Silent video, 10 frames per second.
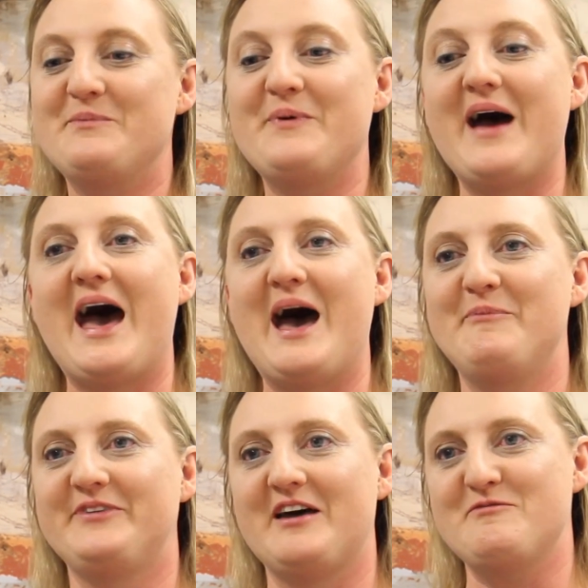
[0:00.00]

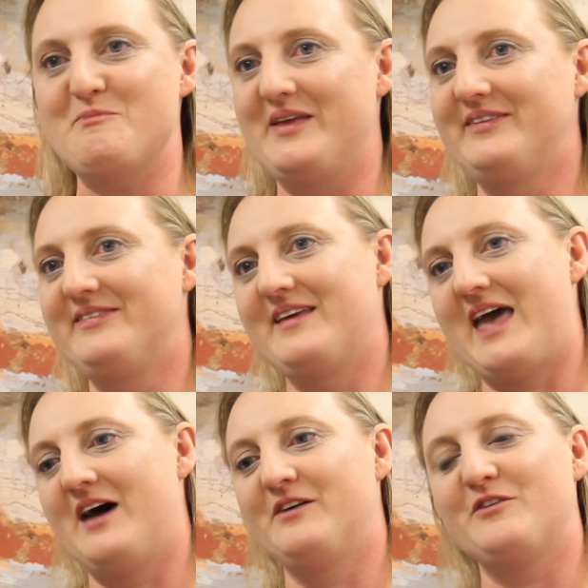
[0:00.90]
Perhaps I've
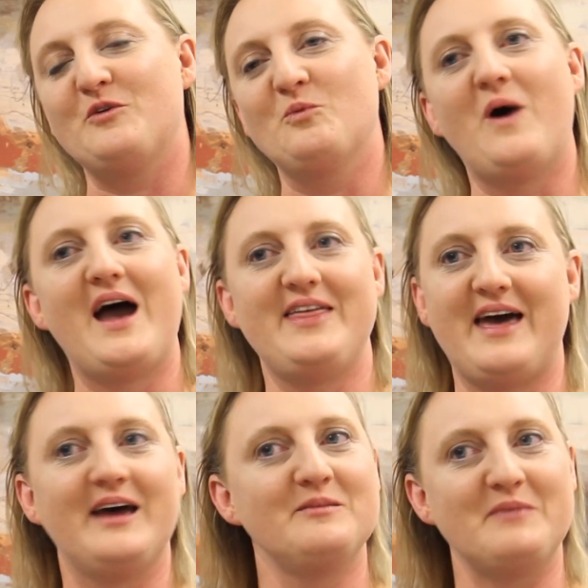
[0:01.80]
missed out on why
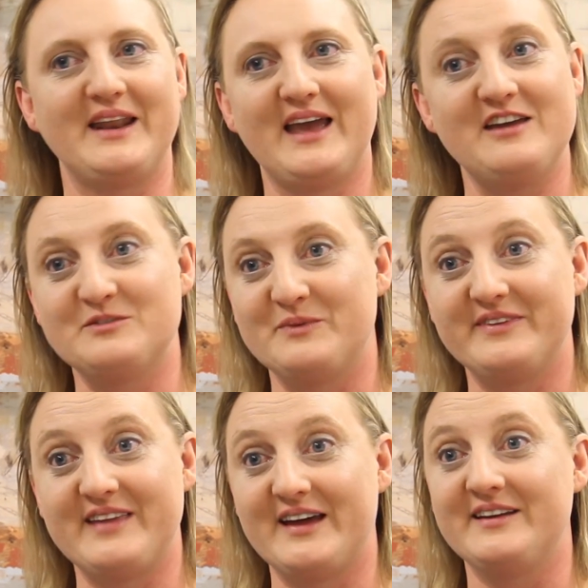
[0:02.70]
that medication
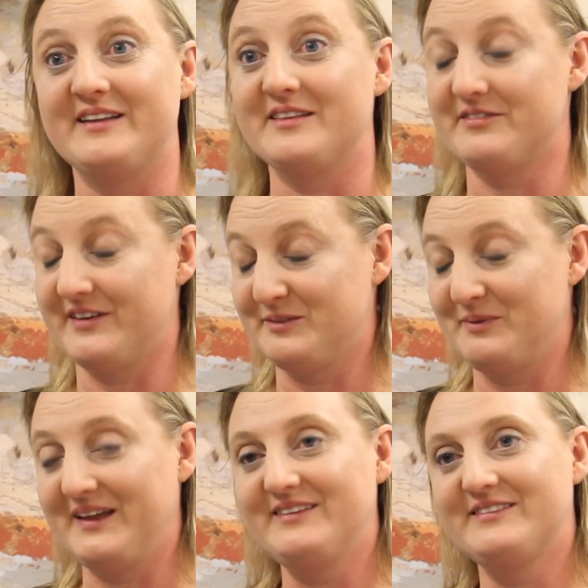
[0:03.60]
was started in the first
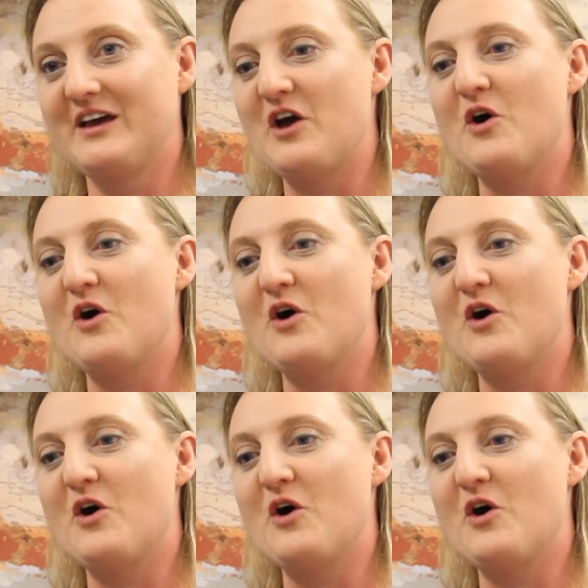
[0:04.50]
place,